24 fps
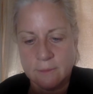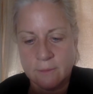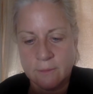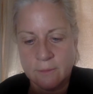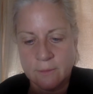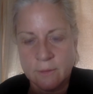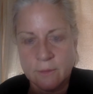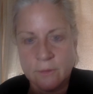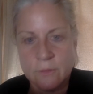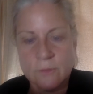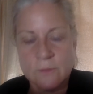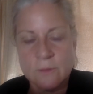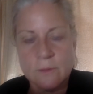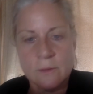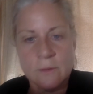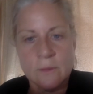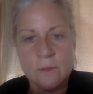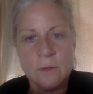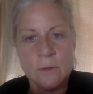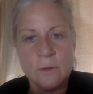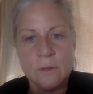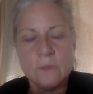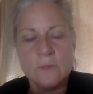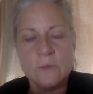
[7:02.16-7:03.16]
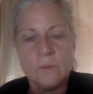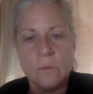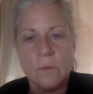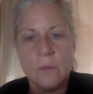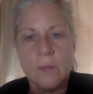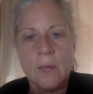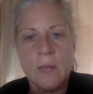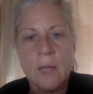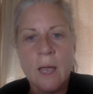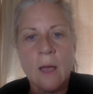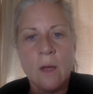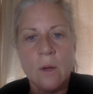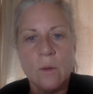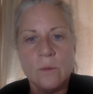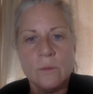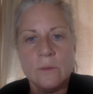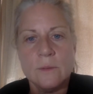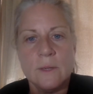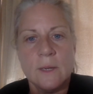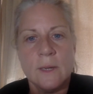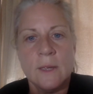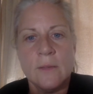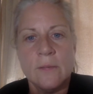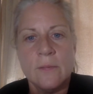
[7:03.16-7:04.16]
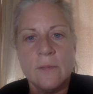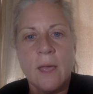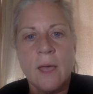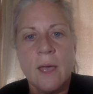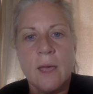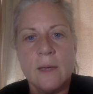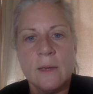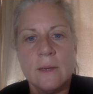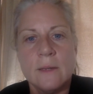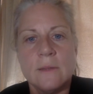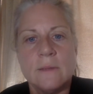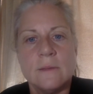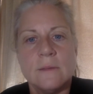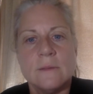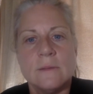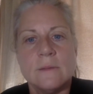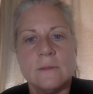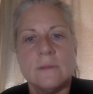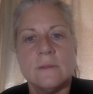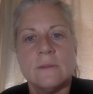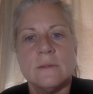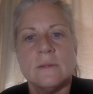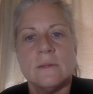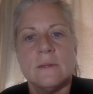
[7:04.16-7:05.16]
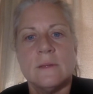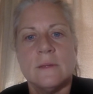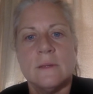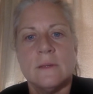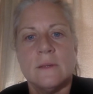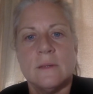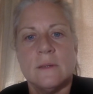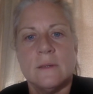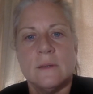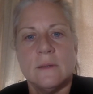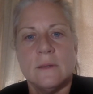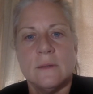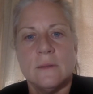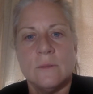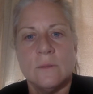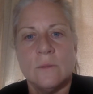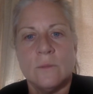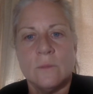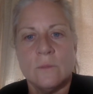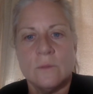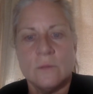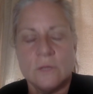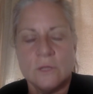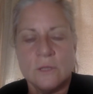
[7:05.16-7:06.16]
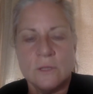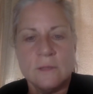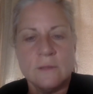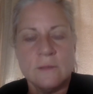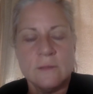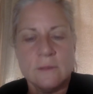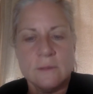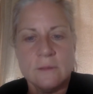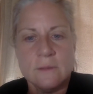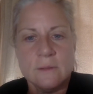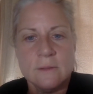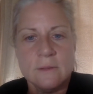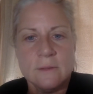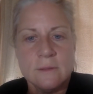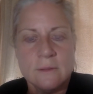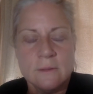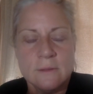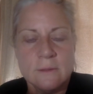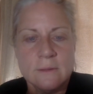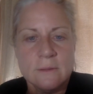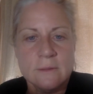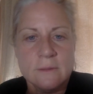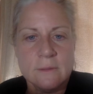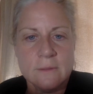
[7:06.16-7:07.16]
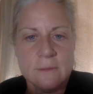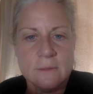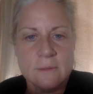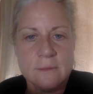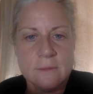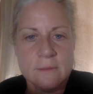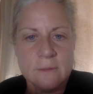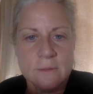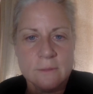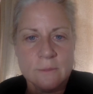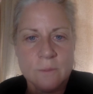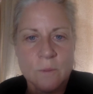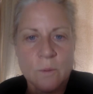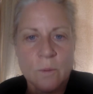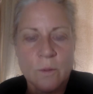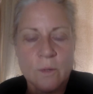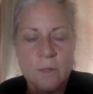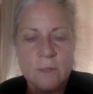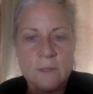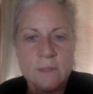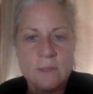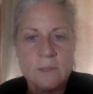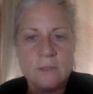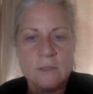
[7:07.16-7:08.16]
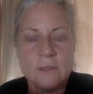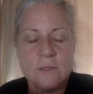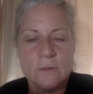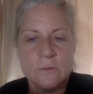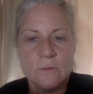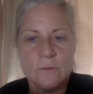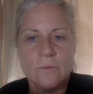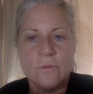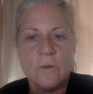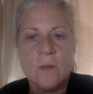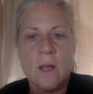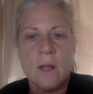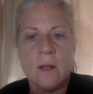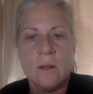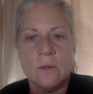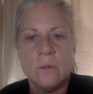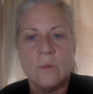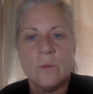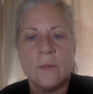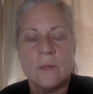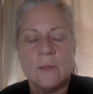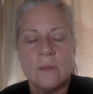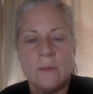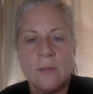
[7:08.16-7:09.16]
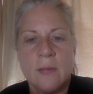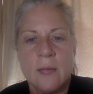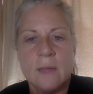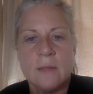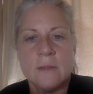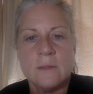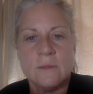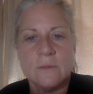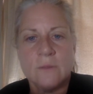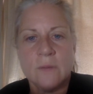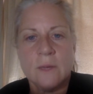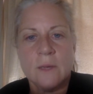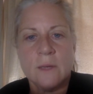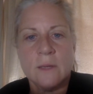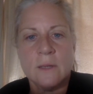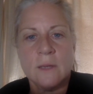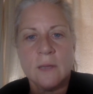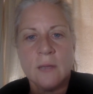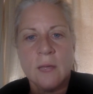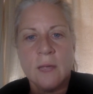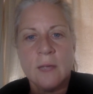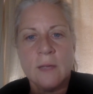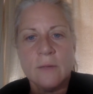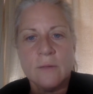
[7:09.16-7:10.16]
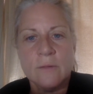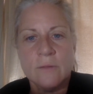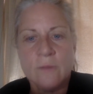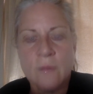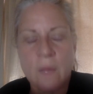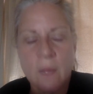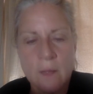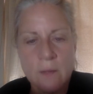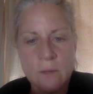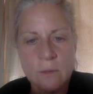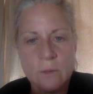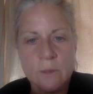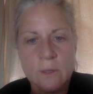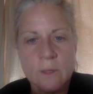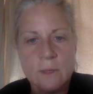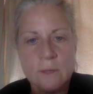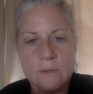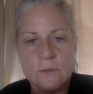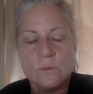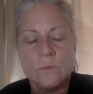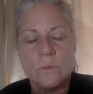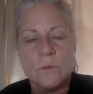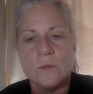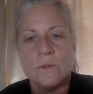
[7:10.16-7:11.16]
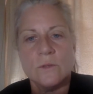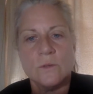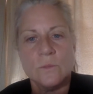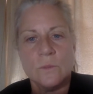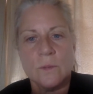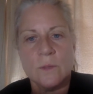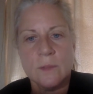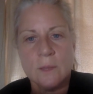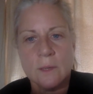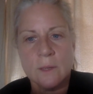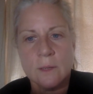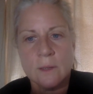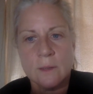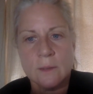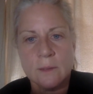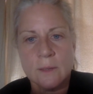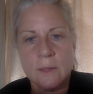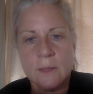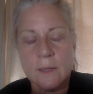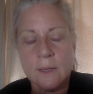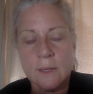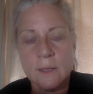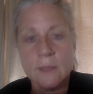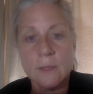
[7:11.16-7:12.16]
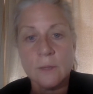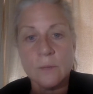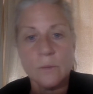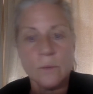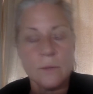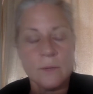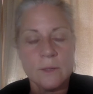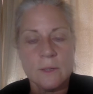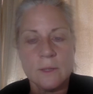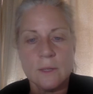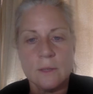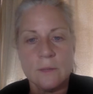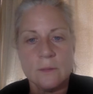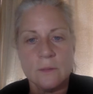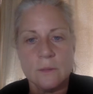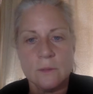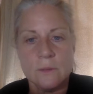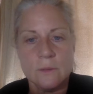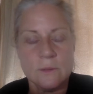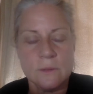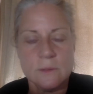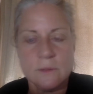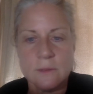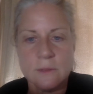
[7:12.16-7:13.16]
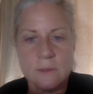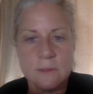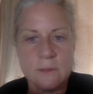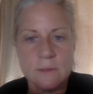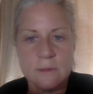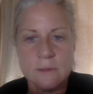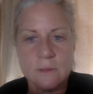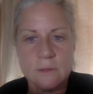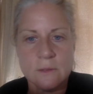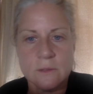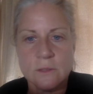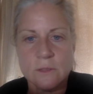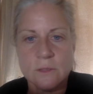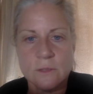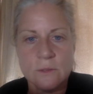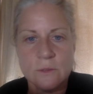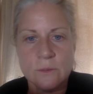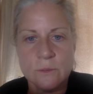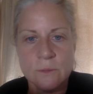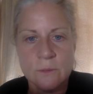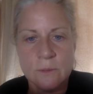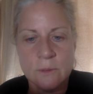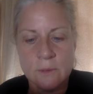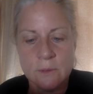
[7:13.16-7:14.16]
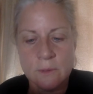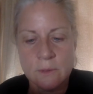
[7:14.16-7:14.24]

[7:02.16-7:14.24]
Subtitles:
there is a way out, and that is Jesus pointing to following that divine light, following his words within that anyone can learn to listen to.